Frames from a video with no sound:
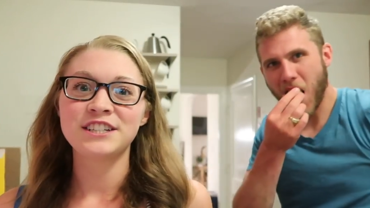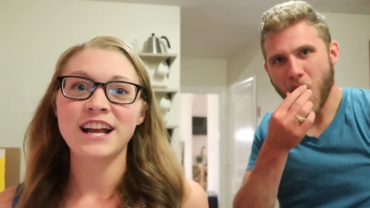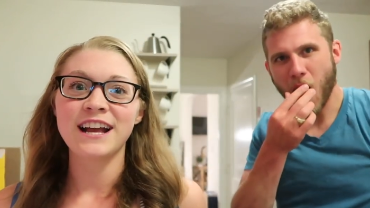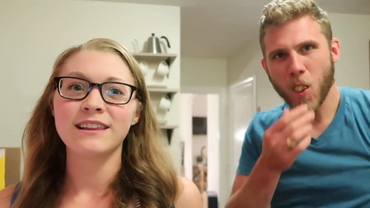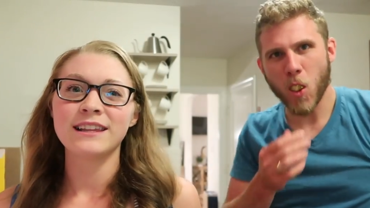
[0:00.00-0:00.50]

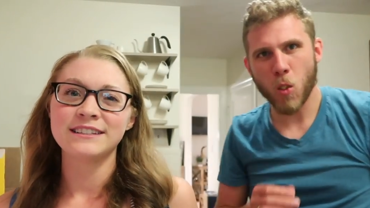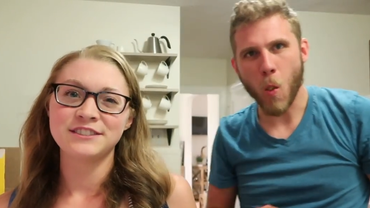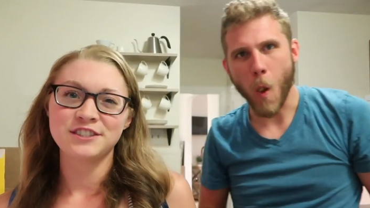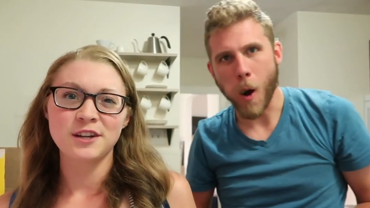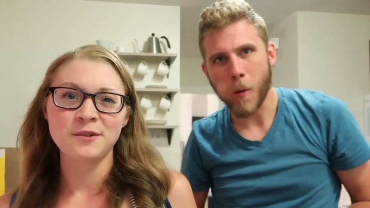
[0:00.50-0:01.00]

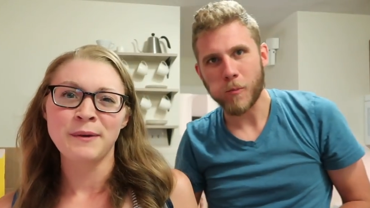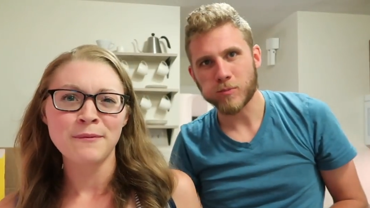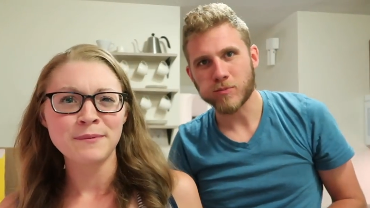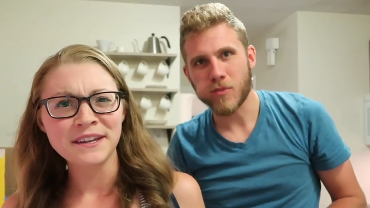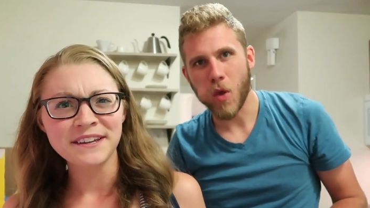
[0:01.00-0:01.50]
Speaker 1: challenge about
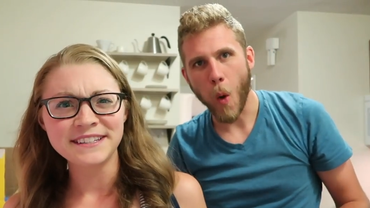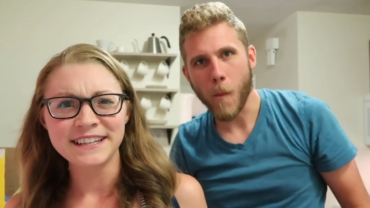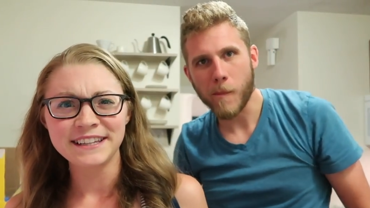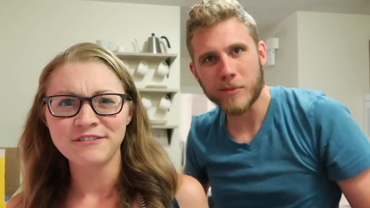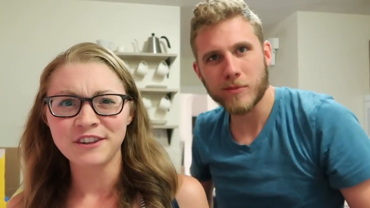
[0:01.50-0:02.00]
being a
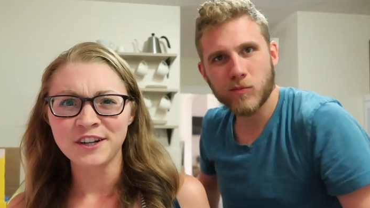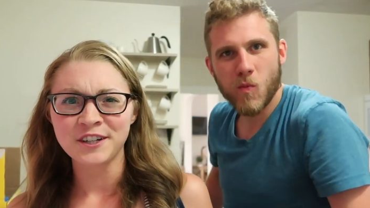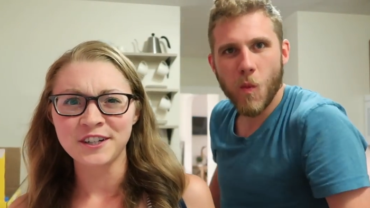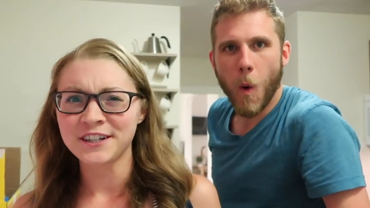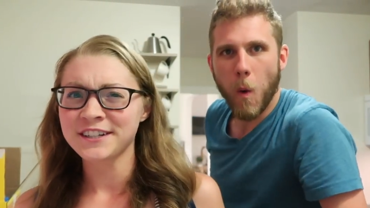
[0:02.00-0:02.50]
daily
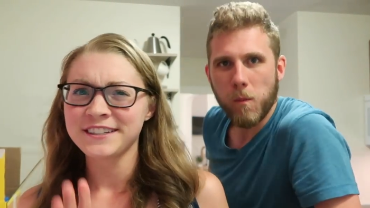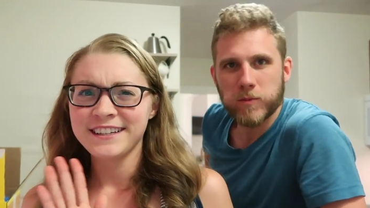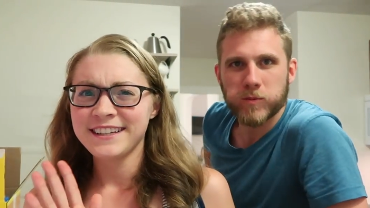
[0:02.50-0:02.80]
vlogger.